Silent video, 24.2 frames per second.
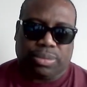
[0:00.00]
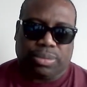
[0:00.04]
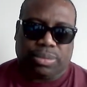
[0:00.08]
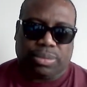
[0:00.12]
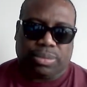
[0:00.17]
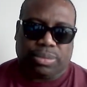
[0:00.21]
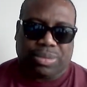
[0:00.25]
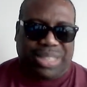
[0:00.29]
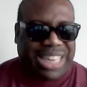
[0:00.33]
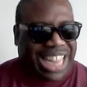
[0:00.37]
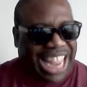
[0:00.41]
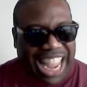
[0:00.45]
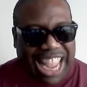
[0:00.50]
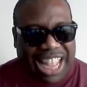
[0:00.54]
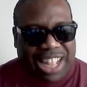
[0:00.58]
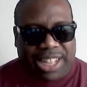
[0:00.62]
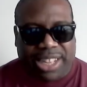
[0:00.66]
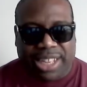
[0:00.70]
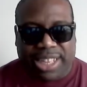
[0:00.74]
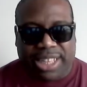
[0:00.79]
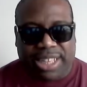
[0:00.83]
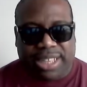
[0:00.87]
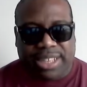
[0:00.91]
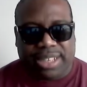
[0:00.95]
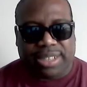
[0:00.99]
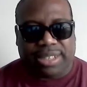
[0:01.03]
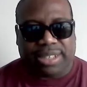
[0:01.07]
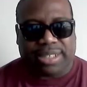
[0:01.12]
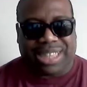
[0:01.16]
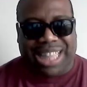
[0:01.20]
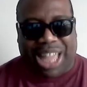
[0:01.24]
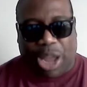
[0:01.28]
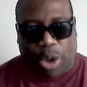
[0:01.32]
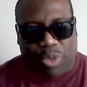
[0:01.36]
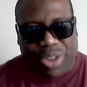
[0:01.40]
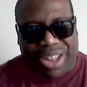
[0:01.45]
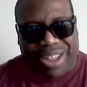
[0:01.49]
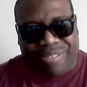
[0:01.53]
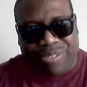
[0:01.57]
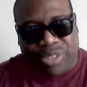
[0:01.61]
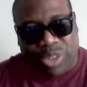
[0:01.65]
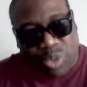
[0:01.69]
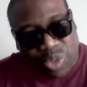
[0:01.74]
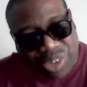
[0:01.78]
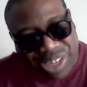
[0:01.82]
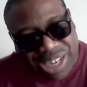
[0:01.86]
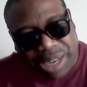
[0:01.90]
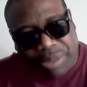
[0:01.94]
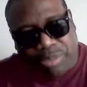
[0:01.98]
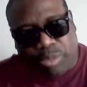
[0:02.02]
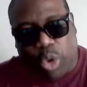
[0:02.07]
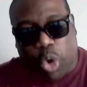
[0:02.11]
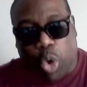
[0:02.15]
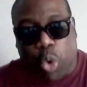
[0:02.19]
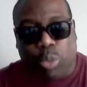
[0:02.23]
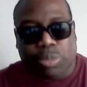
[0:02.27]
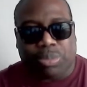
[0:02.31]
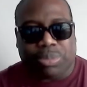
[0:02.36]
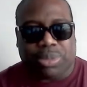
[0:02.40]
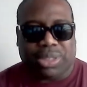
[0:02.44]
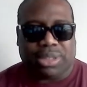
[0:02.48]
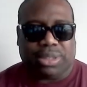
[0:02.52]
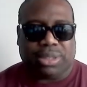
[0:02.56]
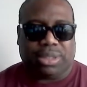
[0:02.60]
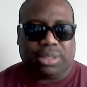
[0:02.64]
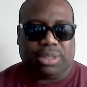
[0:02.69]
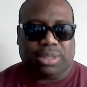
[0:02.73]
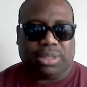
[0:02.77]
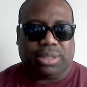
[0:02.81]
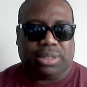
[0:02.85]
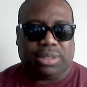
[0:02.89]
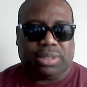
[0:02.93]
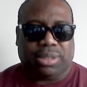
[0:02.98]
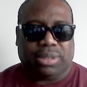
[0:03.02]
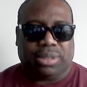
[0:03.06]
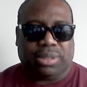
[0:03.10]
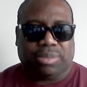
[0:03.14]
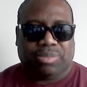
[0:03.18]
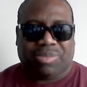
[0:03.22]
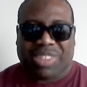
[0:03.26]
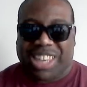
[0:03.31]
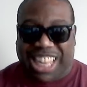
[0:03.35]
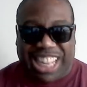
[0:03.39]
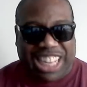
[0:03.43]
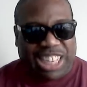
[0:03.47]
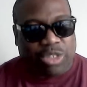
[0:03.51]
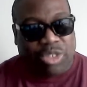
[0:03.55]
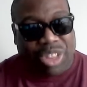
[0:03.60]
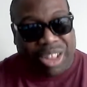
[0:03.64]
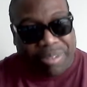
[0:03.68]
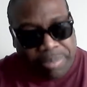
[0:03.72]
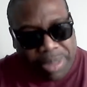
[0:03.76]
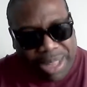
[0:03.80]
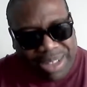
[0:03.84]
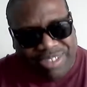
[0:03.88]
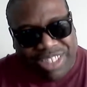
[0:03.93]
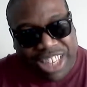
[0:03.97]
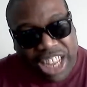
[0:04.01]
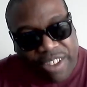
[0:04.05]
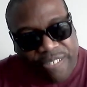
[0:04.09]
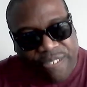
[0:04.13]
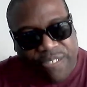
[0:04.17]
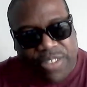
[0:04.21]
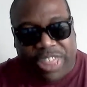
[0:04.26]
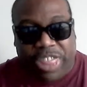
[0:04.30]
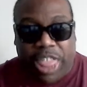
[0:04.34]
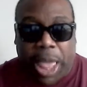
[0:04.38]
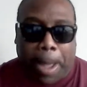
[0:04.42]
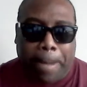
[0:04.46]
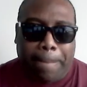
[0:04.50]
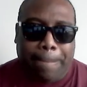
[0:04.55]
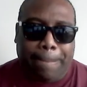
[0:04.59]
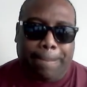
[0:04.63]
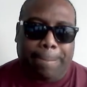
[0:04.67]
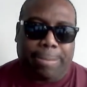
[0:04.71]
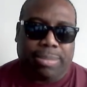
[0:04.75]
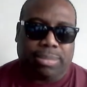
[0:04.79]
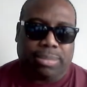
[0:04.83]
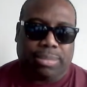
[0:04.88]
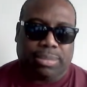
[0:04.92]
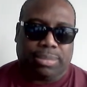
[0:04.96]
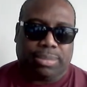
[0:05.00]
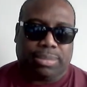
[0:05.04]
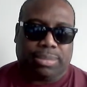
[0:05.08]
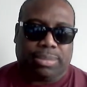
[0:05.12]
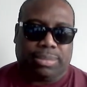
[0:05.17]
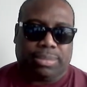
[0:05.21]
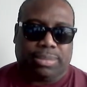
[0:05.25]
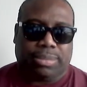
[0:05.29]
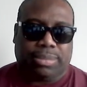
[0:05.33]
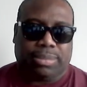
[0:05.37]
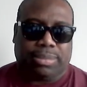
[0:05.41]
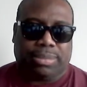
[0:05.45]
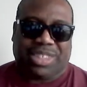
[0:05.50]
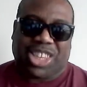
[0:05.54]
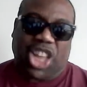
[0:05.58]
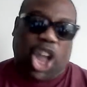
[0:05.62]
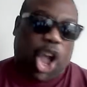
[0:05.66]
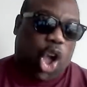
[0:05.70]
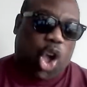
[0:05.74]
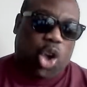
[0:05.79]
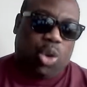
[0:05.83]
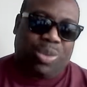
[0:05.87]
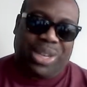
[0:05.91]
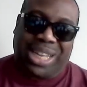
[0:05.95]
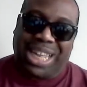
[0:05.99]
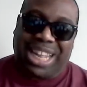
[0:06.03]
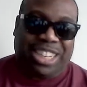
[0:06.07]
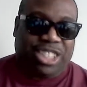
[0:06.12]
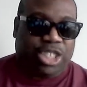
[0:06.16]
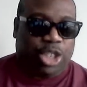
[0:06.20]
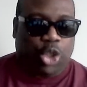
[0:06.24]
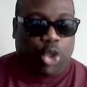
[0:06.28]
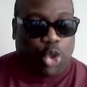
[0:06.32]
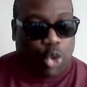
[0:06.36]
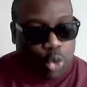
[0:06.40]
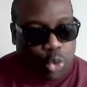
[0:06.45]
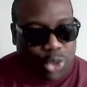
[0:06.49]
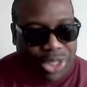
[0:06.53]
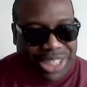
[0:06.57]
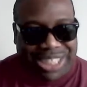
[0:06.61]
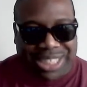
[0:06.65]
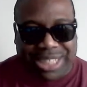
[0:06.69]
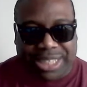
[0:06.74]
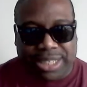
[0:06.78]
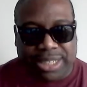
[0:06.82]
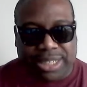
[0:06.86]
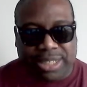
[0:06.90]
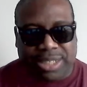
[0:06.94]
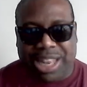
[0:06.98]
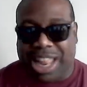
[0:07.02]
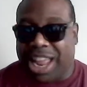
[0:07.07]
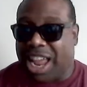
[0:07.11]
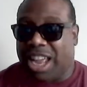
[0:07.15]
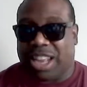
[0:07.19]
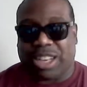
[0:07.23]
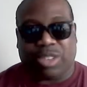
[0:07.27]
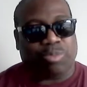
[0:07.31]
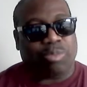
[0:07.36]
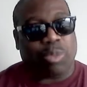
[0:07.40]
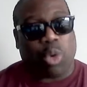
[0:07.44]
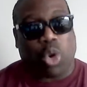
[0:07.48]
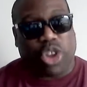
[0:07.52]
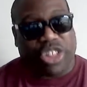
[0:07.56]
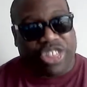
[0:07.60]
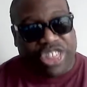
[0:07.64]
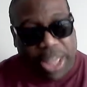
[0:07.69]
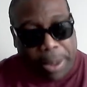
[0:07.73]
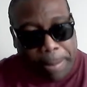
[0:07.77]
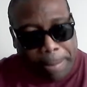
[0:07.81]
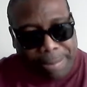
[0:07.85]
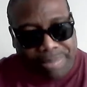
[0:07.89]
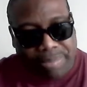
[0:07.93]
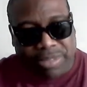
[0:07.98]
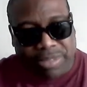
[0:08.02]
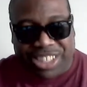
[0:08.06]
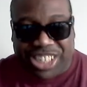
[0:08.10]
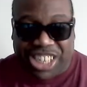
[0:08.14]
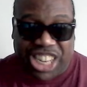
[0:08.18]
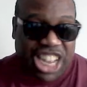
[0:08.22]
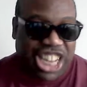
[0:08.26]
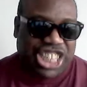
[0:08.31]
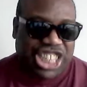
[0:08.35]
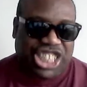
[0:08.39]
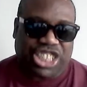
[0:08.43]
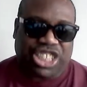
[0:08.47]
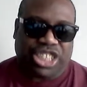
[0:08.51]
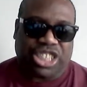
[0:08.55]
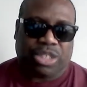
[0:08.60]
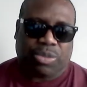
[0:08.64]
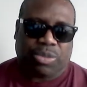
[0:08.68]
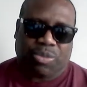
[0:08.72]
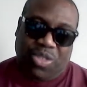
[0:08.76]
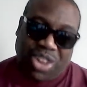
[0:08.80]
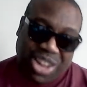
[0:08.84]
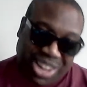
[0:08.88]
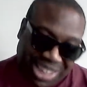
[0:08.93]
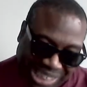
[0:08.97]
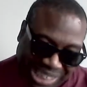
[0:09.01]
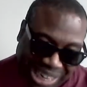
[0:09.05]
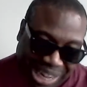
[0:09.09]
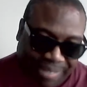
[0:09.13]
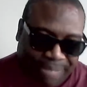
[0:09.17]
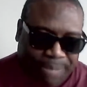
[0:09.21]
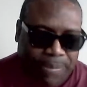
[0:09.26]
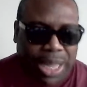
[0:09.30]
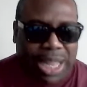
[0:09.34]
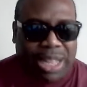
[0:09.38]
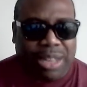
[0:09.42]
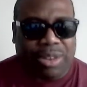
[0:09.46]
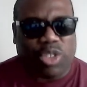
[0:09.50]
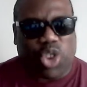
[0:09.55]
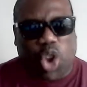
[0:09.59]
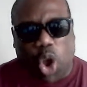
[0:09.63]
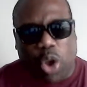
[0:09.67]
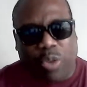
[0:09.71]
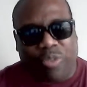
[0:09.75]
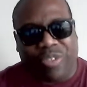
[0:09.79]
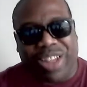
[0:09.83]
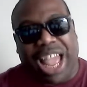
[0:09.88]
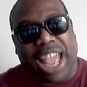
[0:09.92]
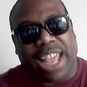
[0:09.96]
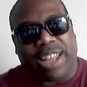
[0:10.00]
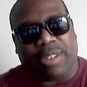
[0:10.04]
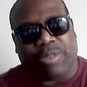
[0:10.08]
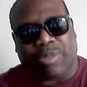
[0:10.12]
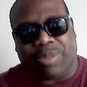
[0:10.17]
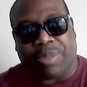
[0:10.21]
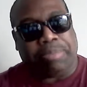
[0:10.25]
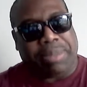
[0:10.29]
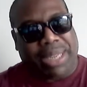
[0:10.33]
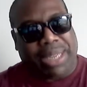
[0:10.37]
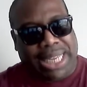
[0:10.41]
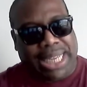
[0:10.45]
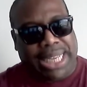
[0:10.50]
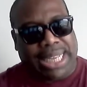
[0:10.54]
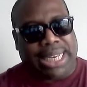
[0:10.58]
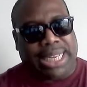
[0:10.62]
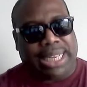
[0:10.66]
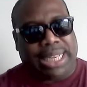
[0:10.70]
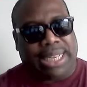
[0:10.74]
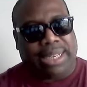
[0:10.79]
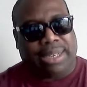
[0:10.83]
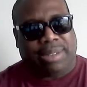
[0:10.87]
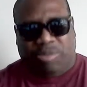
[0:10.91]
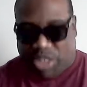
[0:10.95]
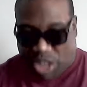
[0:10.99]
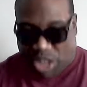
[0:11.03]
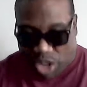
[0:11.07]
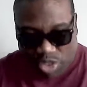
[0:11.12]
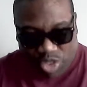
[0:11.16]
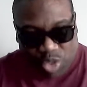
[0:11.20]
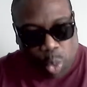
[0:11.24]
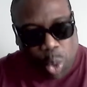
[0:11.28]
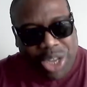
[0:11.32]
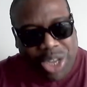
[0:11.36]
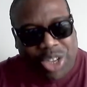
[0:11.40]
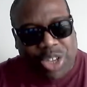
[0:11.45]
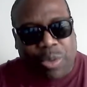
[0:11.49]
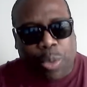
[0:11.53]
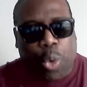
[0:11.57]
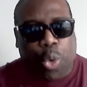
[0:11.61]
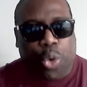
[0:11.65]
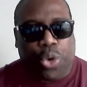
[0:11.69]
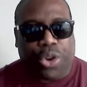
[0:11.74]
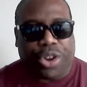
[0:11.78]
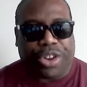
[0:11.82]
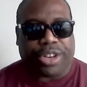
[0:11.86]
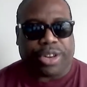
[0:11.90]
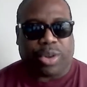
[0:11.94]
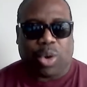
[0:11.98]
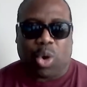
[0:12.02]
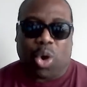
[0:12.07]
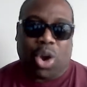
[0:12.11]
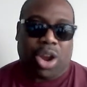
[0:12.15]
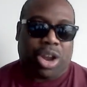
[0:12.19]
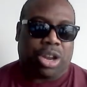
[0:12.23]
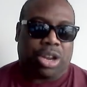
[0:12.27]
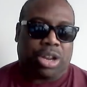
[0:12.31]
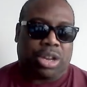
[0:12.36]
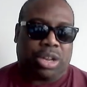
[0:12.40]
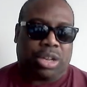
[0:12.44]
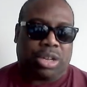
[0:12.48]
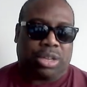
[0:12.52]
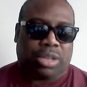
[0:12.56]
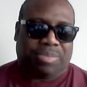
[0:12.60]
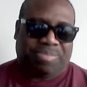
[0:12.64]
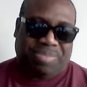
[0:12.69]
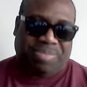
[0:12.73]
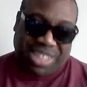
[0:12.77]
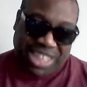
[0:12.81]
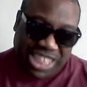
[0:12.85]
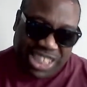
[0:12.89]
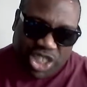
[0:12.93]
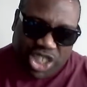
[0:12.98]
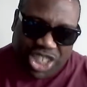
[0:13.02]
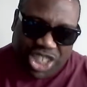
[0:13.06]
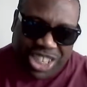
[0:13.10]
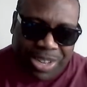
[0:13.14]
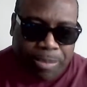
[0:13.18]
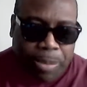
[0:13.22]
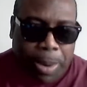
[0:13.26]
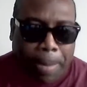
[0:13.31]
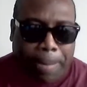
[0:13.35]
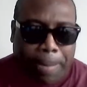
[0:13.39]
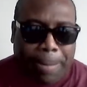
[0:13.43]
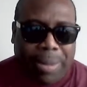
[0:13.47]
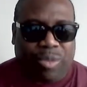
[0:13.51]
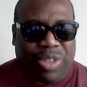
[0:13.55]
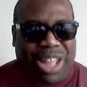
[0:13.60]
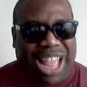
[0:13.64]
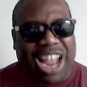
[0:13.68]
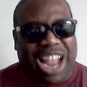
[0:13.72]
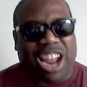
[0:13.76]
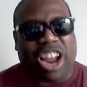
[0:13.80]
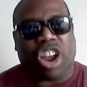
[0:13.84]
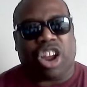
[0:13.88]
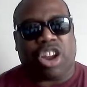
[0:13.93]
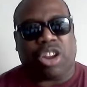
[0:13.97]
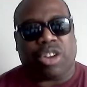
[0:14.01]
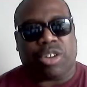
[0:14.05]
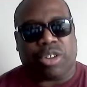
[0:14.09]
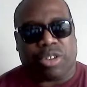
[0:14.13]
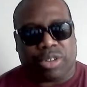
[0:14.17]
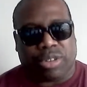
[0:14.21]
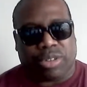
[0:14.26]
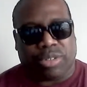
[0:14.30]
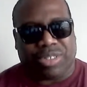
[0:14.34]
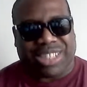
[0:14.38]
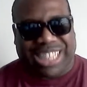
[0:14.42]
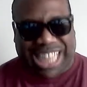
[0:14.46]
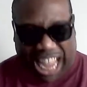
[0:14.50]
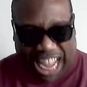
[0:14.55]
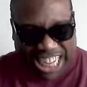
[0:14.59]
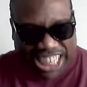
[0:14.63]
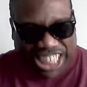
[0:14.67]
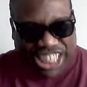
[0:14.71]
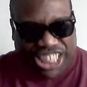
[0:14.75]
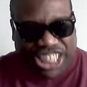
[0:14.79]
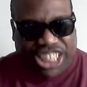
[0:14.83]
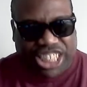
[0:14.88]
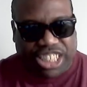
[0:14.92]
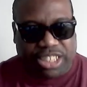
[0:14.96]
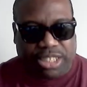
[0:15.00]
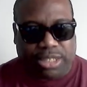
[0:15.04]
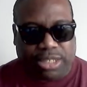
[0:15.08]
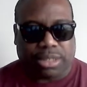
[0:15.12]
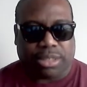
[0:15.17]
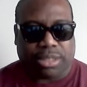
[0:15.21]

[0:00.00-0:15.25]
yet they don't have to jump through hoops to get something done for them. All we have to do is not support them, just focus on being codified, meaning being on one accord or being in agreement with our actions.